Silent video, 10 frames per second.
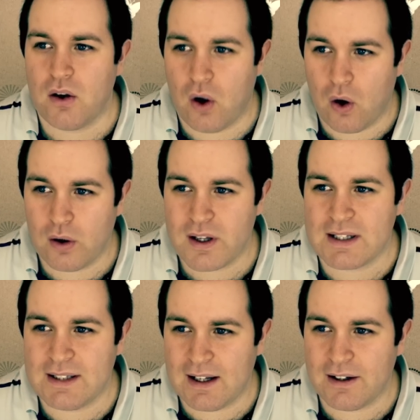No, you're
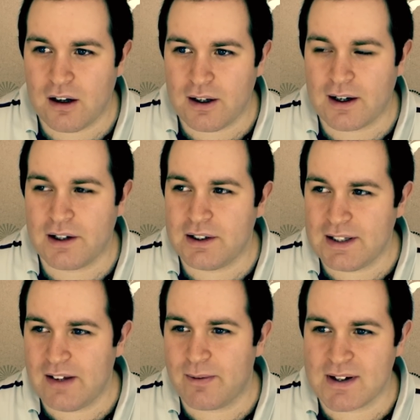clearly not. Now can you
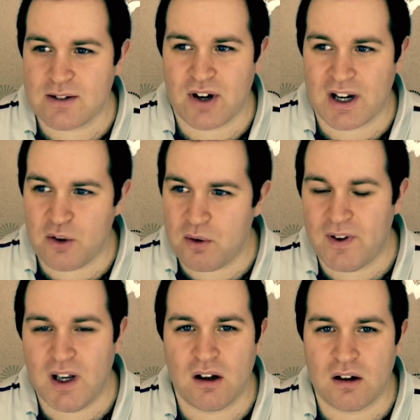leave? Because I'm trying to do a
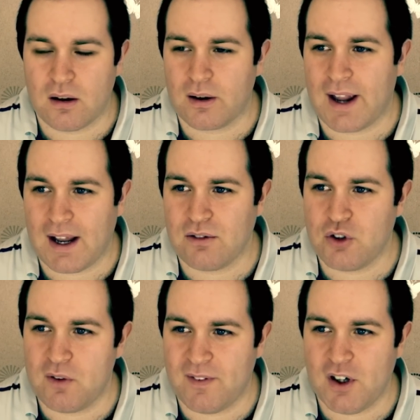video. I can't
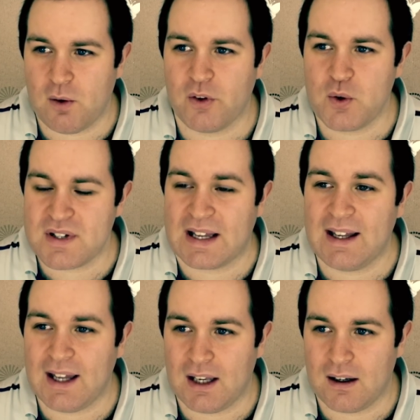do a video of you
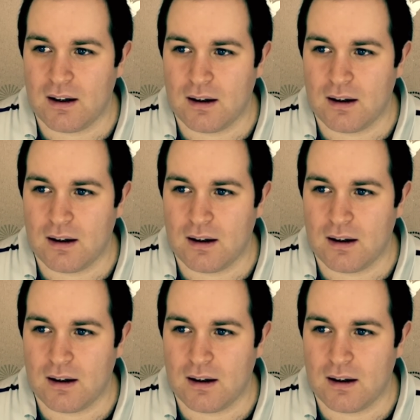singing.